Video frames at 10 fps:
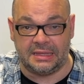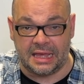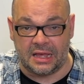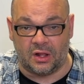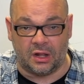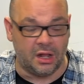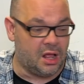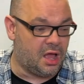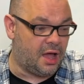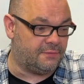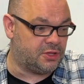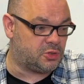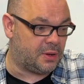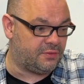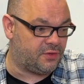deal of the
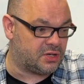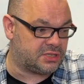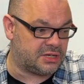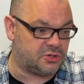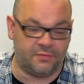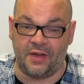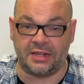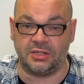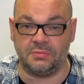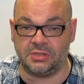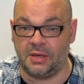21st Century Phantoms.